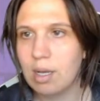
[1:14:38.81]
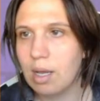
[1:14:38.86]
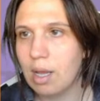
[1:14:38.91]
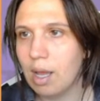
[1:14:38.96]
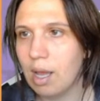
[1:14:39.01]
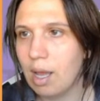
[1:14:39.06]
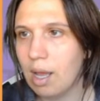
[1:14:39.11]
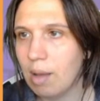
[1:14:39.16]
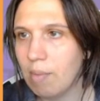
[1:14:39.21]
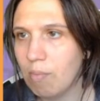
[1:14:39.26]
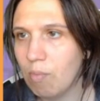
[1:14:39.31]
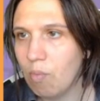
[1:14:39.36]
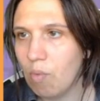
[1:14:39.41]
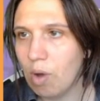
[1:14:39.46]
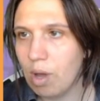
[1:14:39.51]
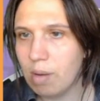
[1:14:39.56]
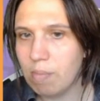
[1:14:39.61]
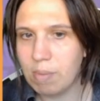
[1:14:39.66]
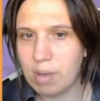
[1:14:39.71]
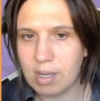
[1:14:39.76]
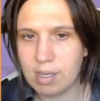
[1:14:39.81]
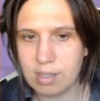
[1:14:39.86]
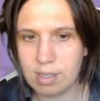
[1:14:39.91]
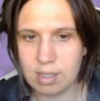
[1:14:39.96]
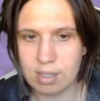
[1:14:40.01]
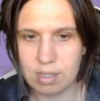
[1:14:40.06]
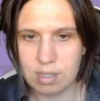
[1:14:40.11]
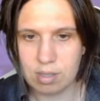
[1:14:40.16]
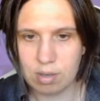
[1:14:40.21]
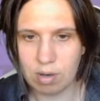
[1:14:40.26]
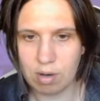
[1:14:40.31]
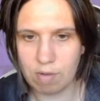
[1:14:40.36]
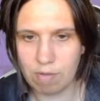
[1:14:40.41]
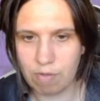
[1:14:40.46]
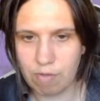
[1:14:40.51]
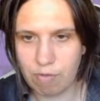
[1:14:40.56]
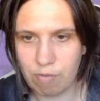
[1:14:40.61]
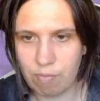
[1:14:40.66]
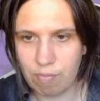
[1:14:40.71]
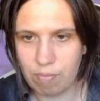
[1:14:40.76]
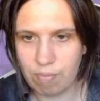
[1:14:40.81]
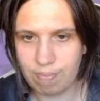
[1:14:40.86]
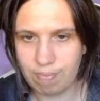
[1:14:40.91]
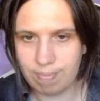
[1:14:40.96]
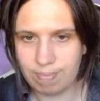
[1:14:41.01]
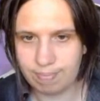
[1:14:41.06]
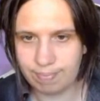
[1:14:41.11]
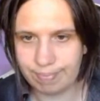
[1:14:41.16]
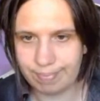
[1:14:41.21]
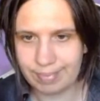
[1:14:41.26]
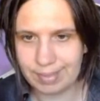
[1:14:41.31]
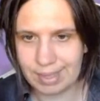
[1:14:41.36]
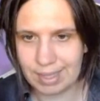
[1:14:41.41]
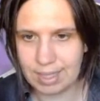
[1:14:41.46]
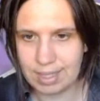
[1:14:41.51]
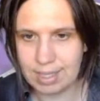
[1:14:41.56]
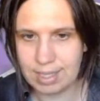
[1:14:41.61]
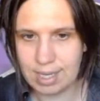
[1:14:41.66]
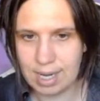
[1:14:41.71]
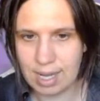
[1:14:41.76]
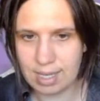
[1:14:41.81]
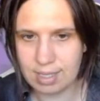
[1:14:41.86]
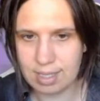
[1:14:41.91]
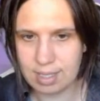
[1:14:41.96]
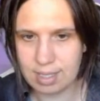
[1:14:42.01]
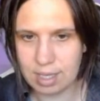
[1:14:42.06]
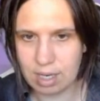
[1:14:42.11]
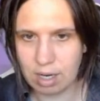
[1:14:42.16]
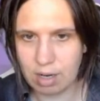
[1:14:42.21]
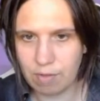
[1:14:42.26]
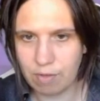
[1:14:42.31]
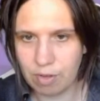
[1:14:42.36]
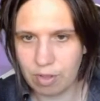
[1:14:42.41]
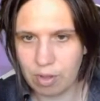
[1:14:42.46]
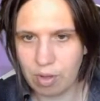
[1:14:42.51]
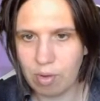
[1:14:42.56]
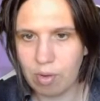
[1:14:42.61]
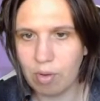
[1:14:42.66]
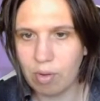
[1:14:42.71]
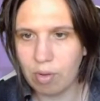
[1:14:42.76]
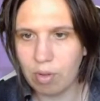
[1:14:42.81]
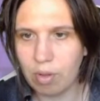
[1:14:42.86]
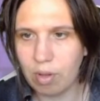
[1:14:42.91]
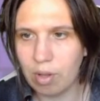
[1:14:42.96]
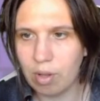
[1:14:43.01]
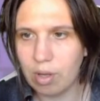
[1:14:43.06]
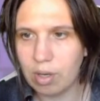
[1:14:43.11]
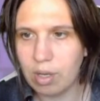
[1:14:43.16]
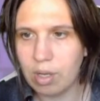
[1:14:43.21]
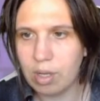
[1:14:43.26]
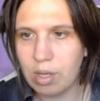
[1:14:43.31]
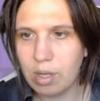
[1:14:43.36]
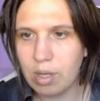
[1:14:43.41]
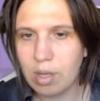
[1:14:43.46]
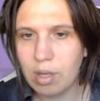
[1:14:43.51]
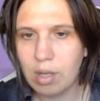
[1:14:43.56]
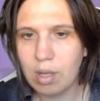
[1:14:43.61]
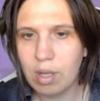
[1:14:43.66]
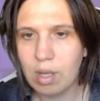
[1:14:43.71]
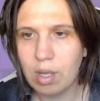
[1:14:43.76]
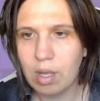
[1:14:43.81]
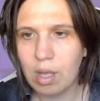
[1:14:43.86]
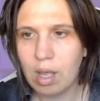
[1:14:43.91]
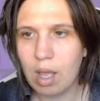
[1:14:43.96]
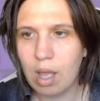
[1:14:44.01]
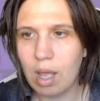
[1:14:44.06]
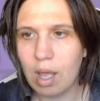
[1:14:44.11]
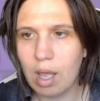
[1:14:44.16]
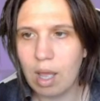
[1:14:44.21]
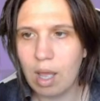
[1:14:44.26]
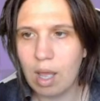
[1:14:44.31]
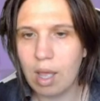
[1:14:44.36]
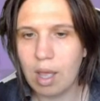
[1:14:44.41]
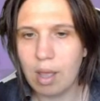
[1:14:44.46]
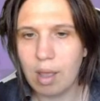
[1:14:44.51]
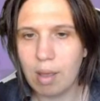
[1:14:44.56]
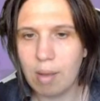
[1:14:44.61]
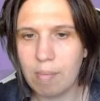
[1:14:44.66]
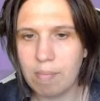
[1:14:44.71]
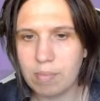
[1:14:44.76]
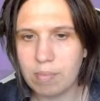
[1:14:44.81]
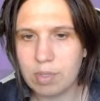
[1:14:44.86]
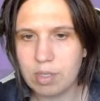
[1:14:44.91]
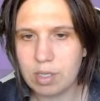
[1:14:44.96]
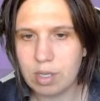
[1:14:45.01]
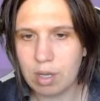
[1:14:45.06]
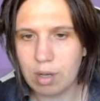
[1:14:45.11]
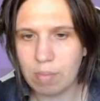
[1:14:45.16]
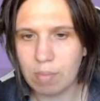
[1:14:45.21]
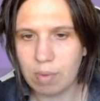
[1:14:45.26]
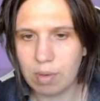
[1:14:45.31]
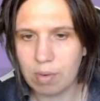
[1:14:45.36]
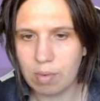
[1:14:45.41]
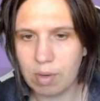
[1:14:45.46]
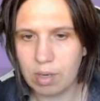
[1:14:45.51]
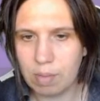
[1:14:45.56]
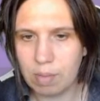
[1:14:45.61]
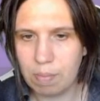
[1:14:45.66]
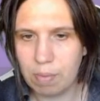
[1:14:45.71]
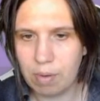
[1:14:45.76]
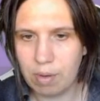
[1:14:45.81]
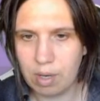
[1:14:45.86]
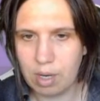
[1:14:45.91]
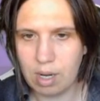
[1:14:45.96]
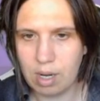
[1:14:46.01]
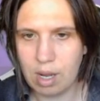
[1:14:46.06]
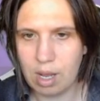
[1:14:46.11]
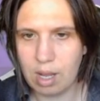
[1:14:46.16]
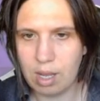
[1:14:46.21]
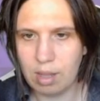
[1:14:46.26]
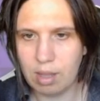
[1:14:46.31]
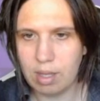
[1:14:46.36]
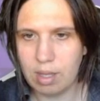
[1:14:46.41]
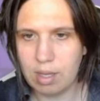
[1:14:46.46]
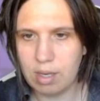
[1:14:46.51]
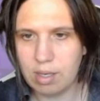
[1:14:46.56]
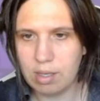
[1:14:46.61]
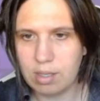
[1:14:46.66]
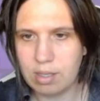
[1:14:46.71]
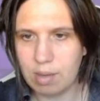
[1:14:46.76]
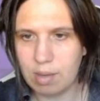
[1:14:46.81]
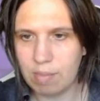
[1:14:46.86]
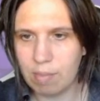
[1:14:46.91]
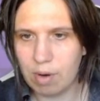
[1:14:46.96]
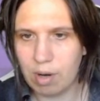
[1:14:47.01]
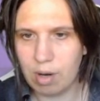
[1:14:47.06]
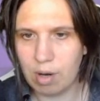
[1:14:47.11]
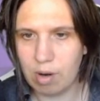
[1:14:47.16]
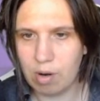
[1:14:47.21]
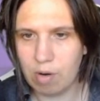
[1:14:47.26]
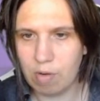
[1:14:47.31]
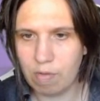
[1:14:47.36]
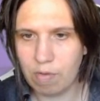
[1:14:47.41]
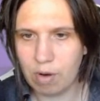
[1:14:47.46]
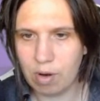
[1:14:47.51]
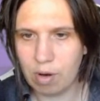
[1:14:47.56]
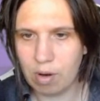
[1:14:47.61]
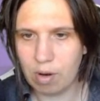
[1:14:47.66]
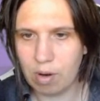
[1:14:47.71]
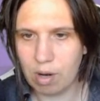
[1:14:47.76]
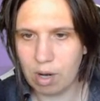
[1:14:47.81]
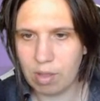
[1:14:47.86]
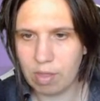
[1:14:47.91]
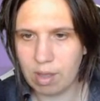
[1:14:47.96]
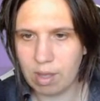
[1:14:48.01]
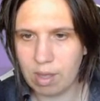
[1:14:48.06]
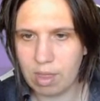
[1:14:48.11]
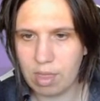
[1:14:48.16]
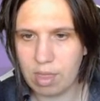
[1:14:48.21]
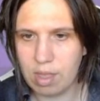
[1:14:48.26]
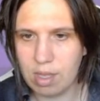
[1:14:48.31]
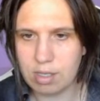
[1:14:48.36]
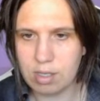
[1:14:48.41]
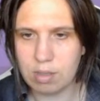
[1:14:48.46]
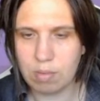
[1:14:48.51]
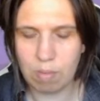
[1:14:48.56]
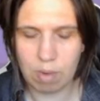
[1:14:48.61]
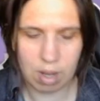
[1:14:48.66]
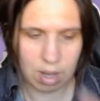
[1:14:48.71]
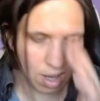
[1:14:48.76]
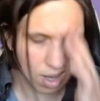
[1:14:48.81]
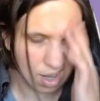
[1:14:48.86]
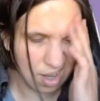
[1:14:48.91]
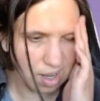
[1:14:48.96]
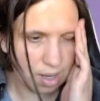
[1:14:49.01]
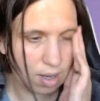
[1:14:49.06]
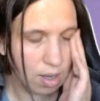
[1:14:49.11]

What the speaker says: One because it's necessary for the whole look. So we're going to put an island somewhere over, I think, this way.